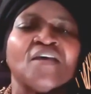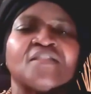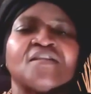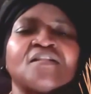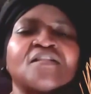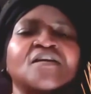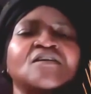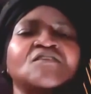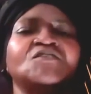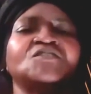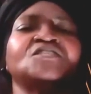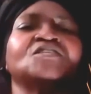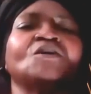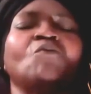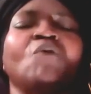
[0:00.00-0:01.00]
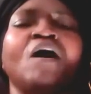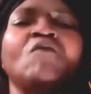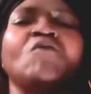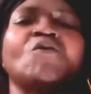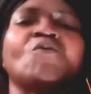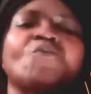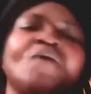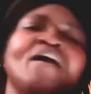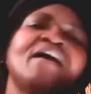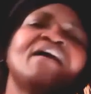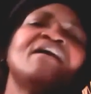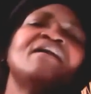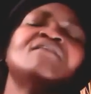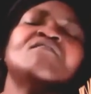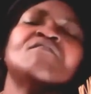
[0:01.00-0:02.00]
the little chihuahua
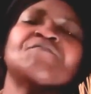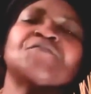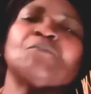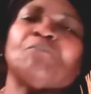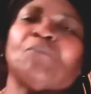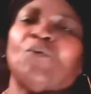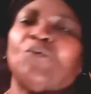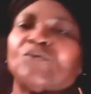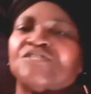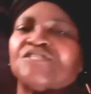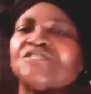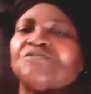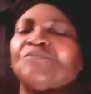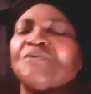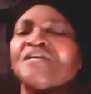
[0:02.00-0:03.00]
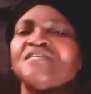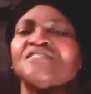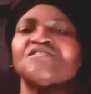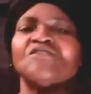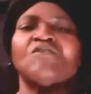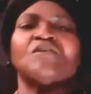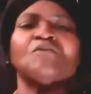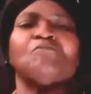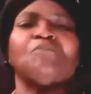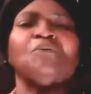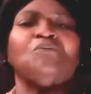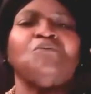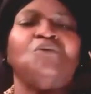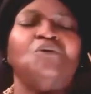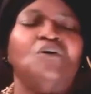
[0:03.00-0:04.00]
ran off the porch when he saw the
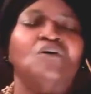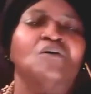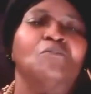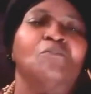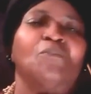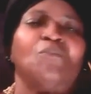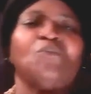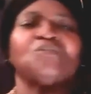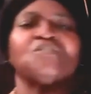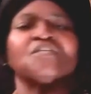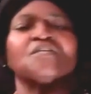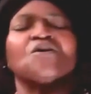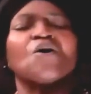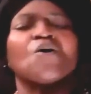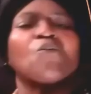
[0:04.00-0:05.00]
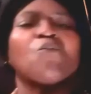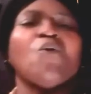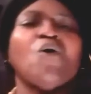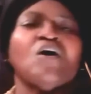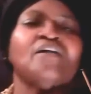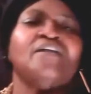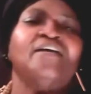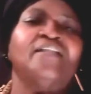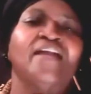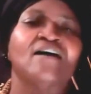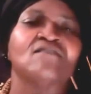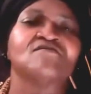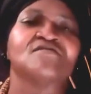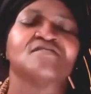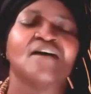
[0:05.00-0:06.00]
bulldog approaching walking
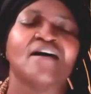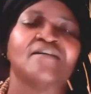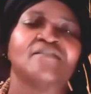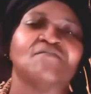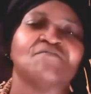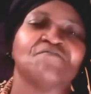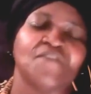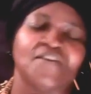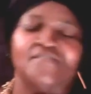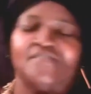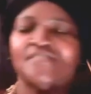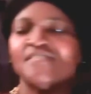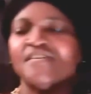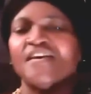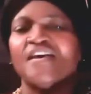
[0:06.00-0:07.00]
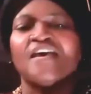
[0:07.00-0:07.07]
alongside the fence.